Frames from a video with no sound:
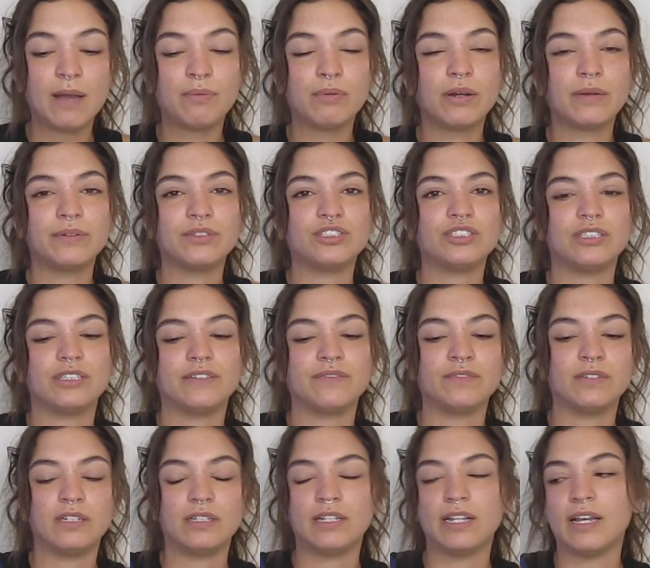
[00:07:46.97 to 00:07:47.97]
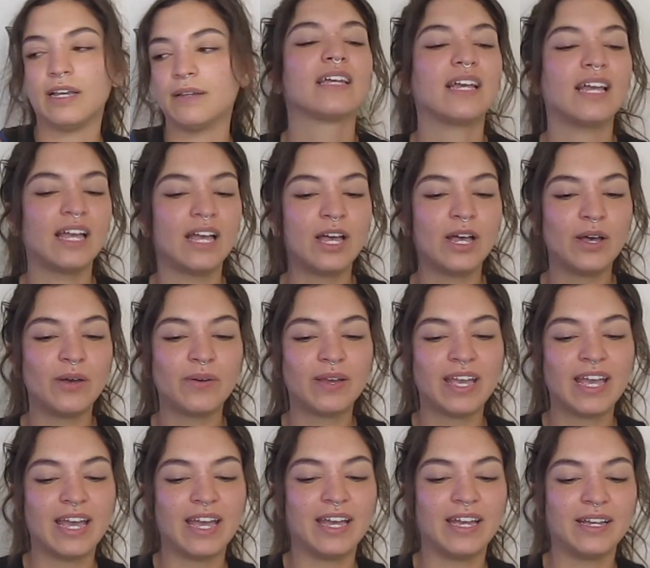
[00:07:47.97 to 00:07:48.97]
probably shouldn't have done that.
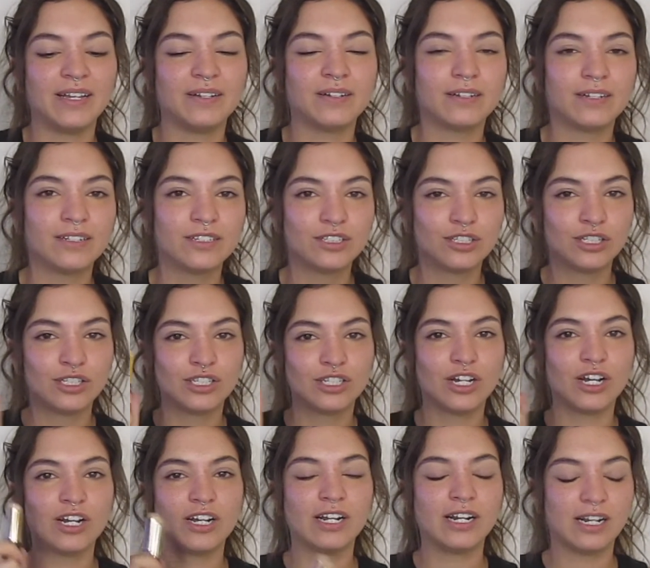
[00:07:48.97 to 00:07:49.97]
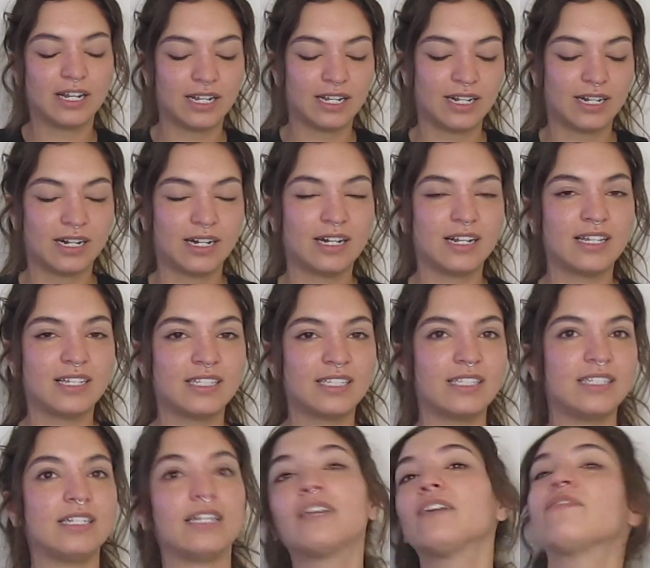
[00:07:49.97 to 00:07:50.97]
Okay, Tarte
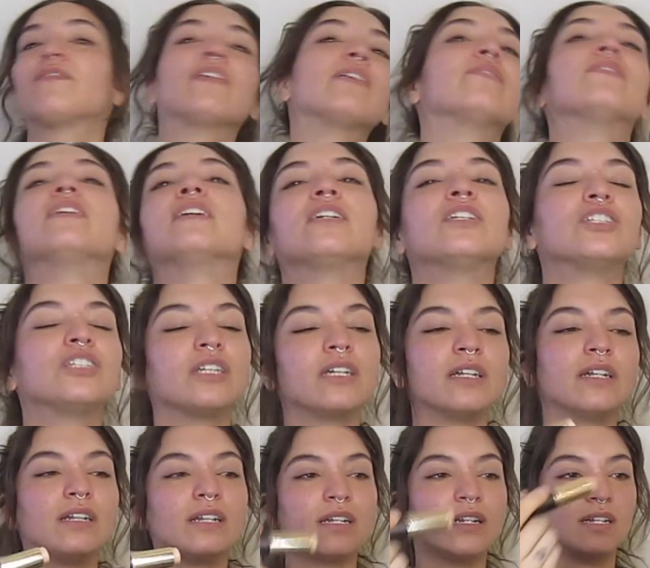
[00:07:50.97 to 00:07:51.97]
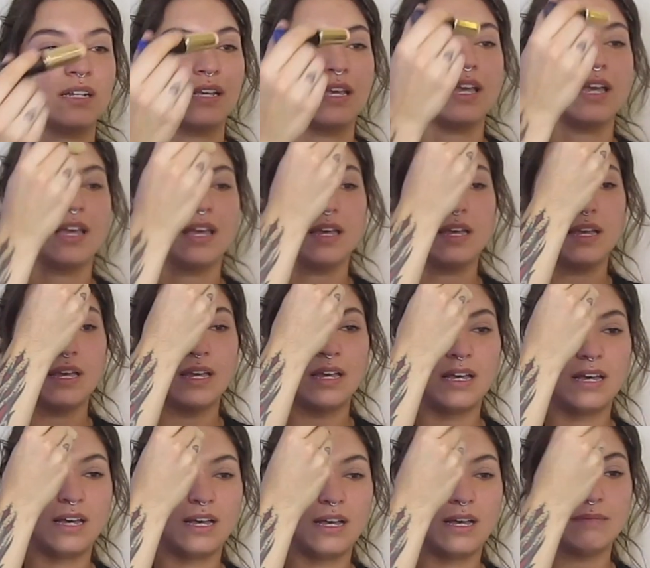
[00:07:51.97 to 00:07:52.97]
Stick Foundation.
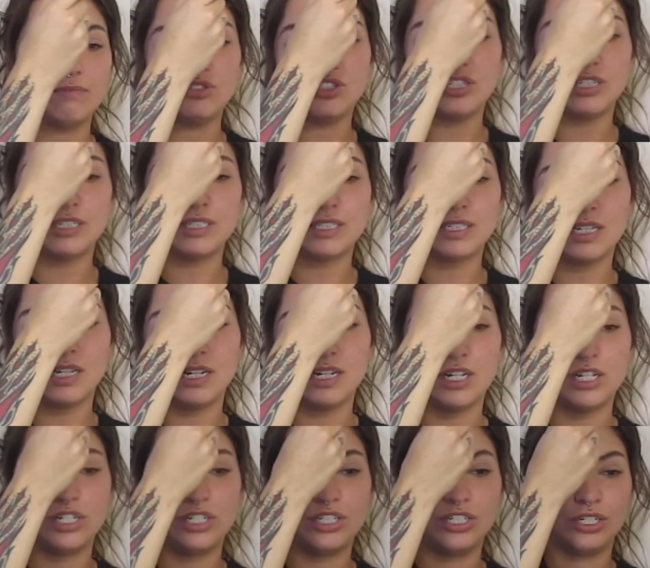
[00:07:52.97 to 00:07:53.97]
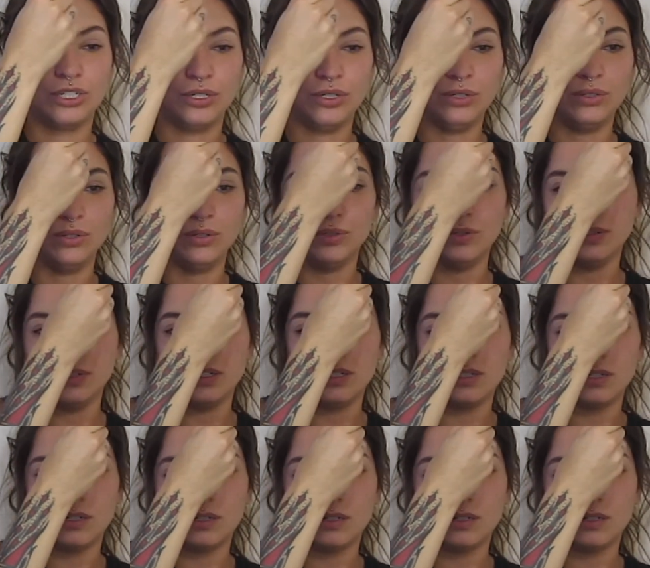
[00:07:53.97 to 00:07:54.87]
I'm just gonna do.